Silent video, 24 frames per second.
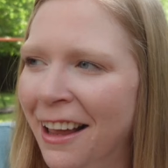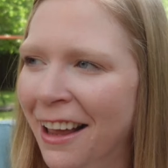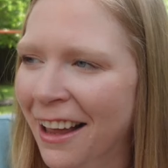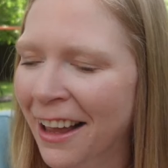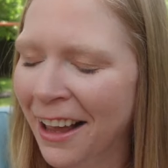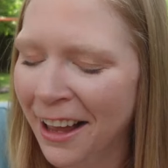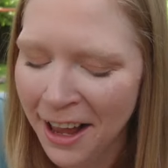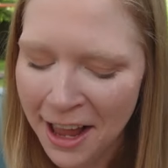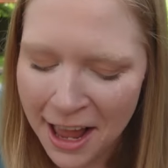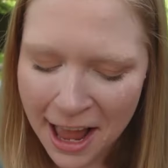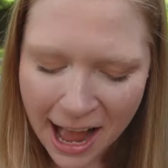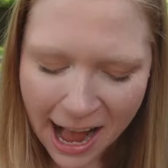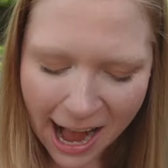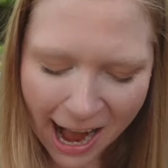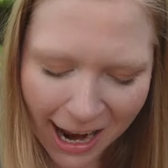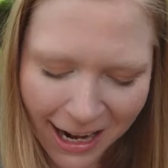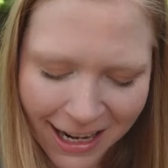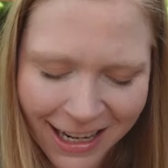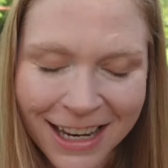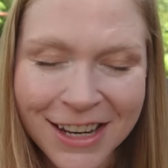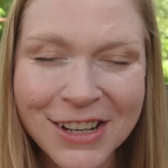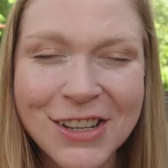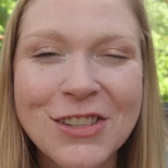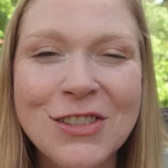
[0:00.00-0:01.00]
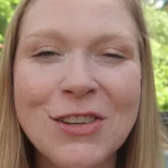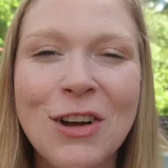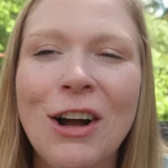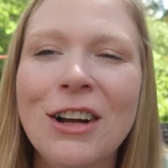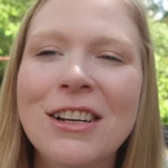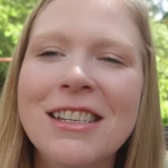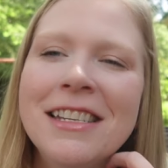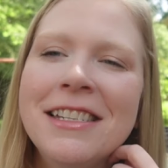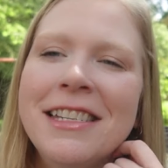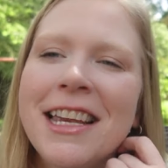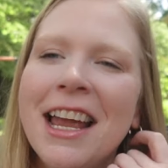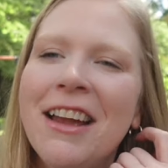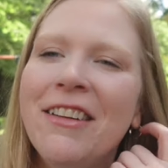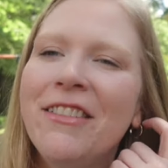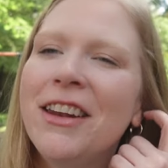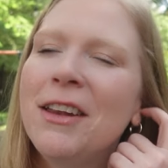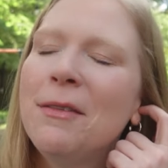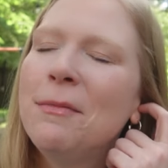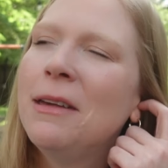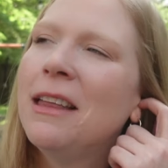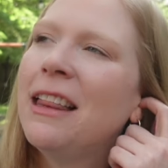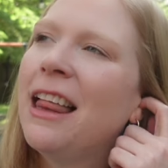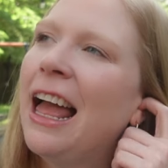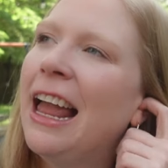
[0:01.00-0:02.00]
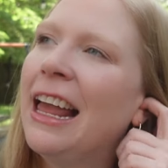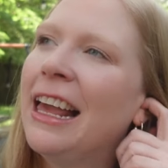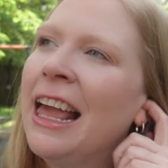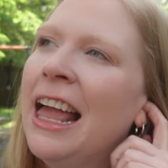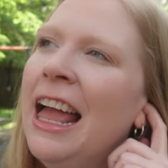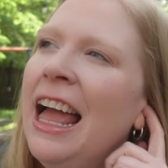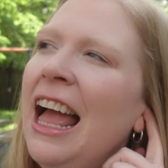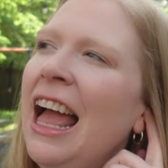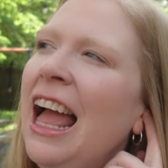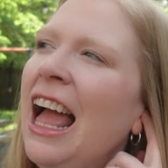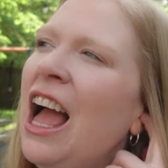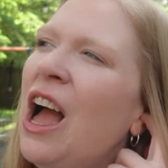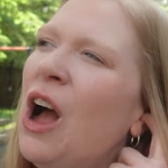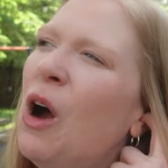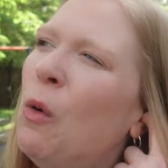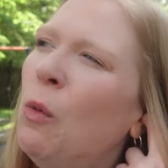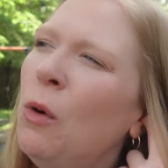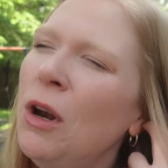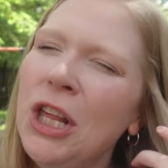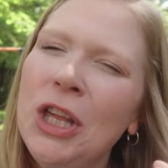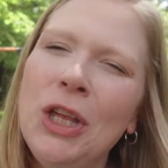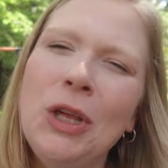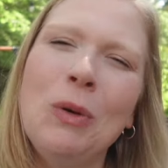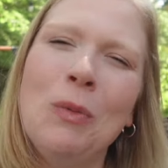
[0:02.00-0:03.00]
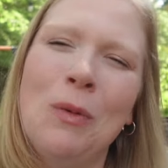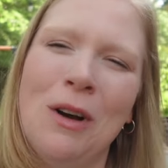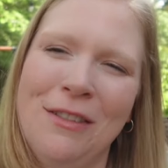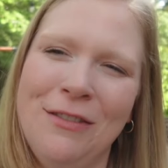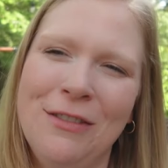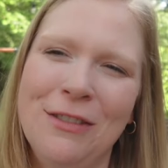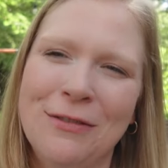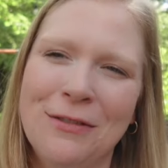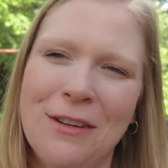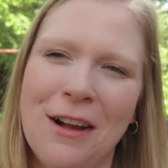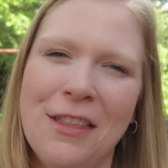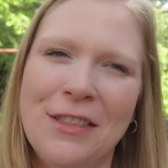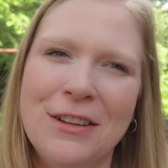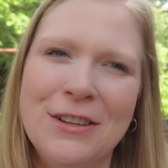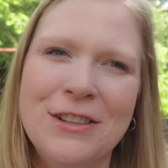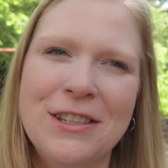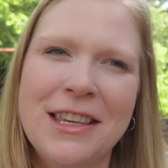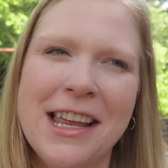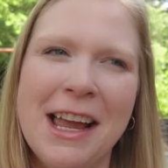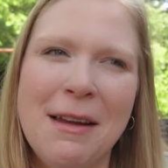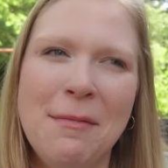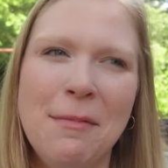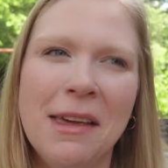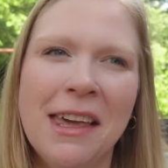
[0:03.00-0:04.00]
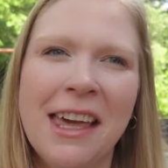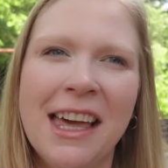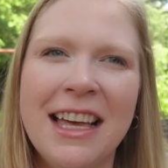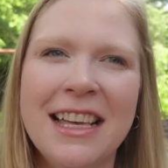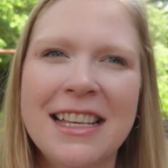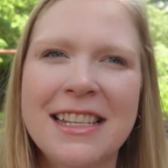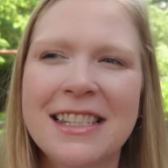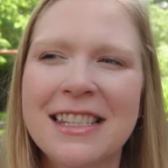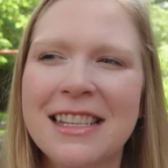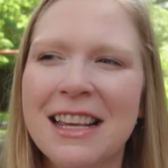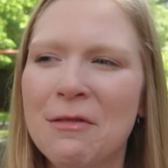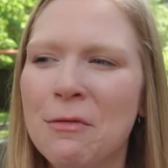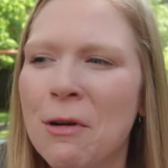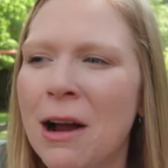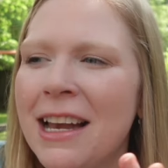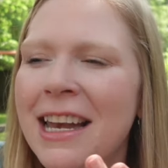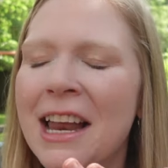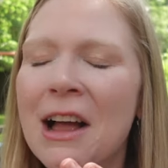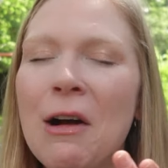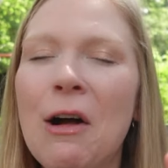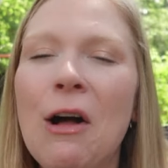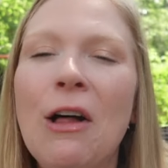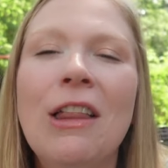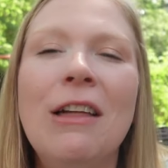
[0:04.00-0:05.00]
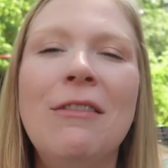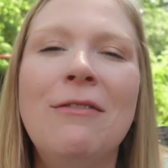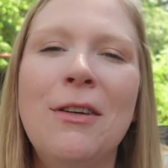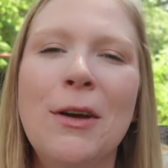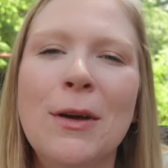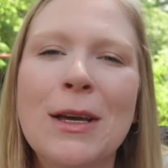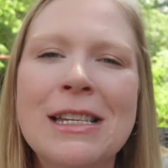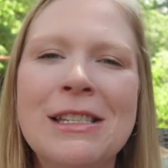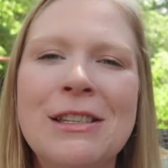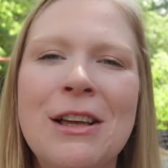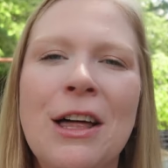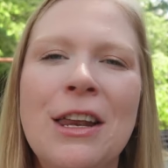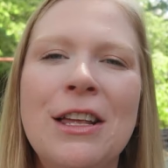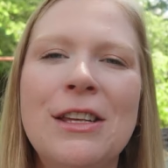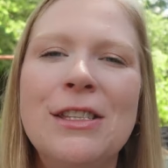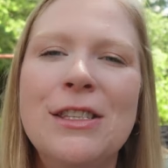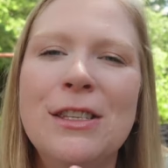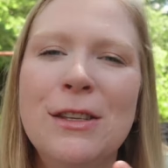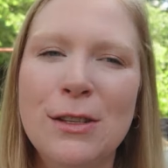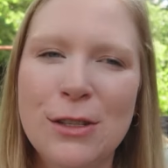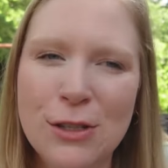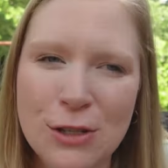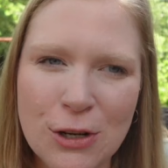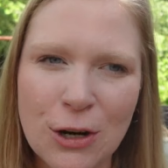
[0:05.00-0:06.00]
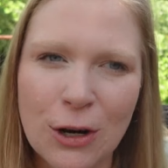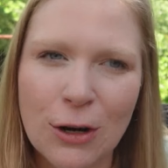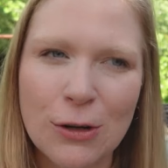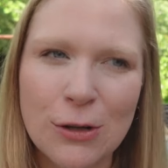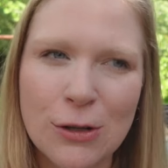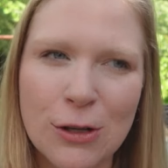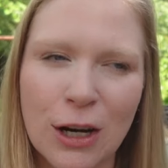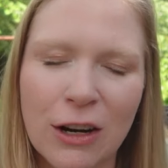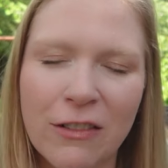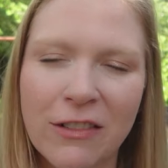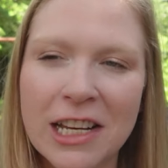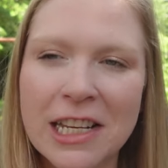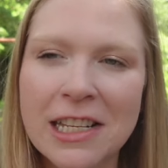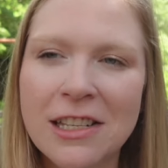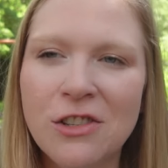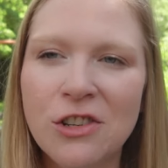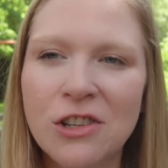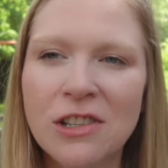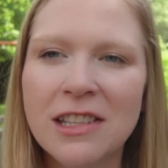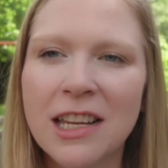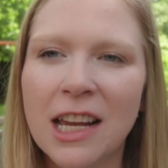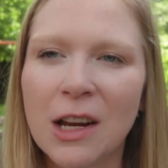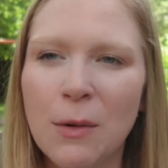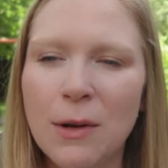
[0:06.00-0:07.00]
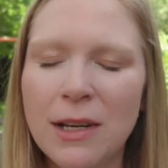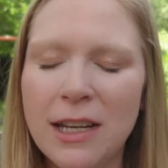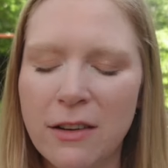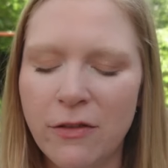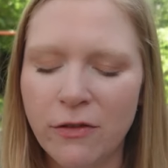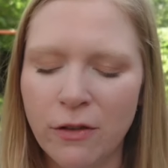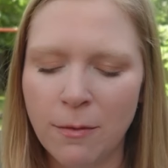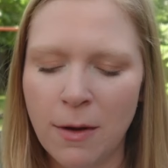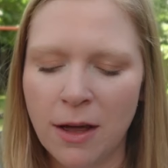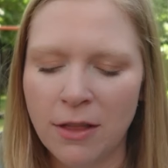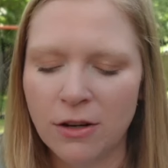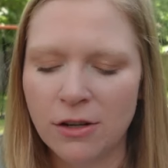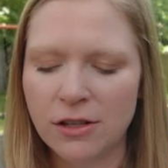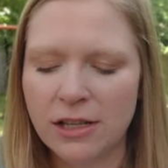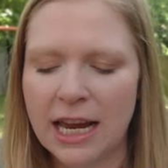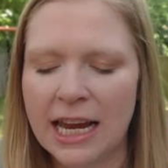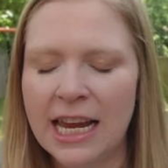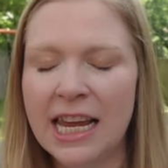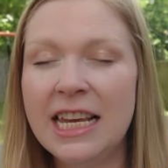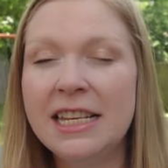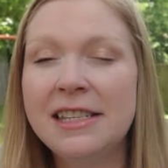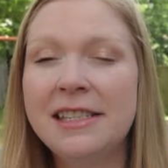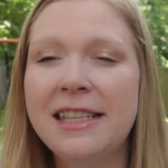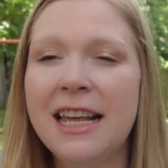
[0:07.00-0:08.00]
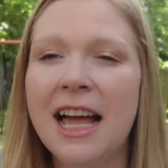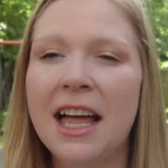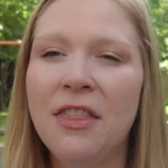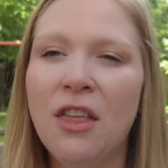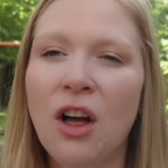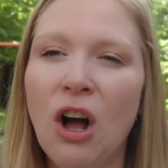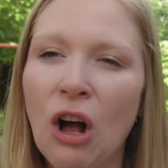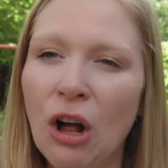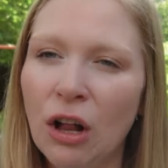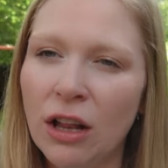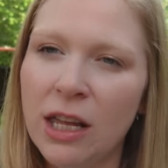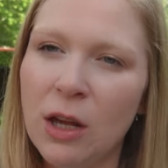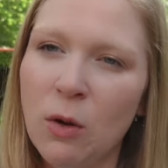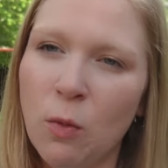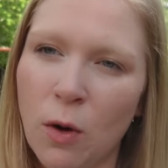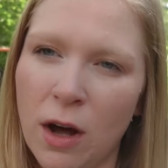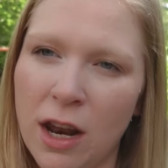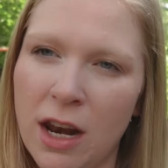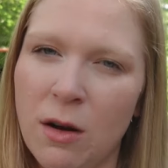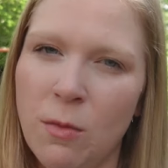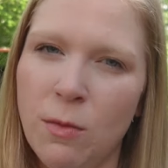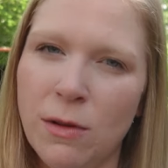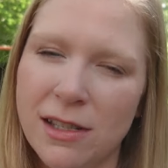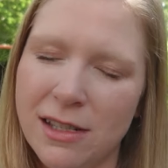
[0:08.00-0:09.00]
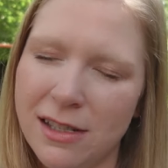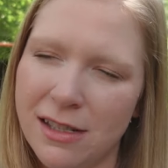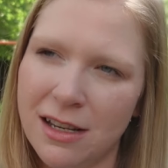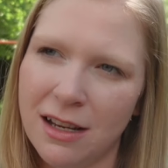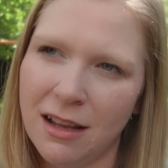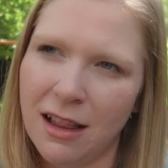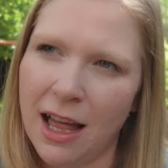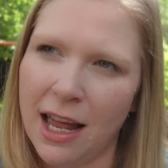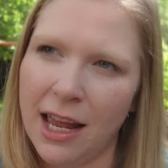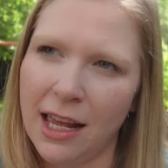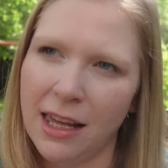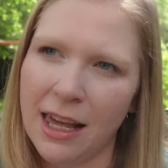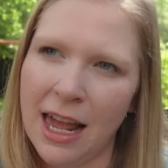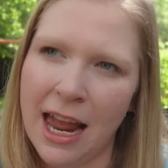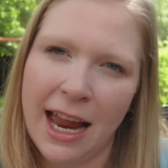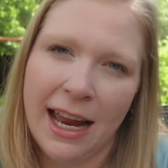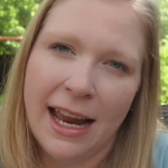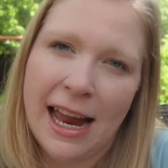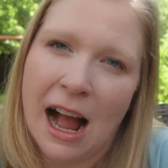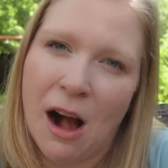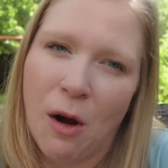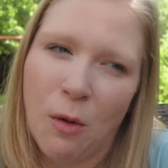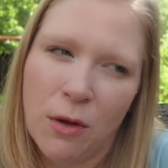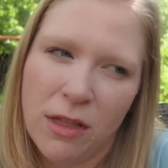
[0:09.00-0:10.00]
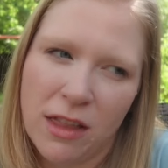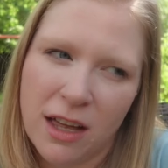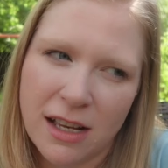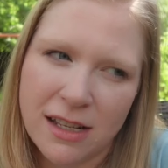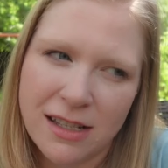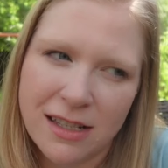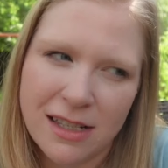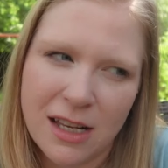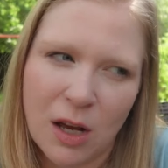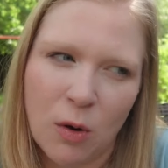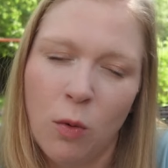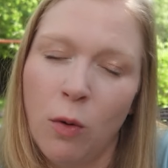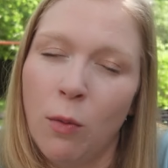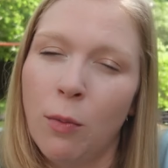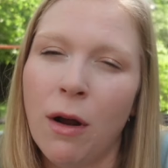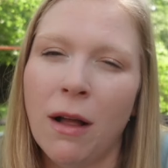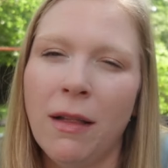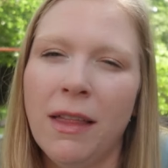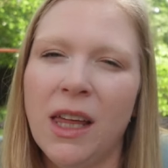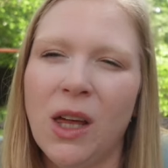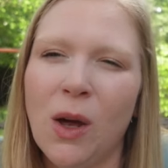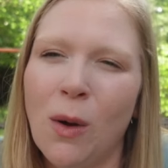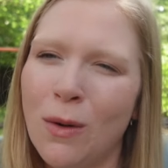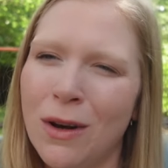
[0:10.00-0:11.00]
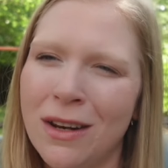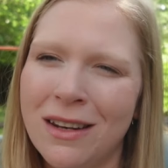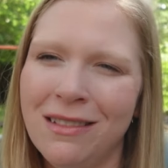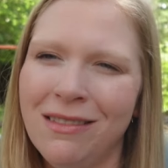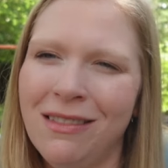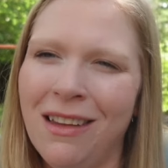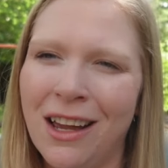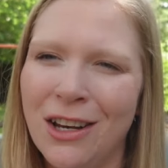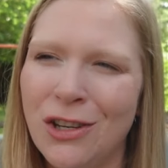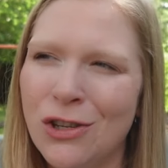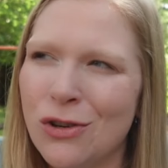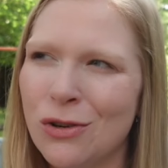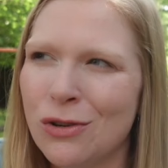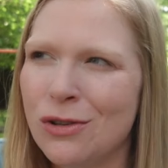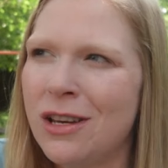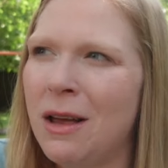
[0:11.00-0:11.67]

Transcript: I need to talk to David and be like, what do you want for Father's Day? Because right now all I'm focused on is this church service, just like we did for Mother's Day. He said that all he wanted was to like hang out with us. So we'll probably go to lunch or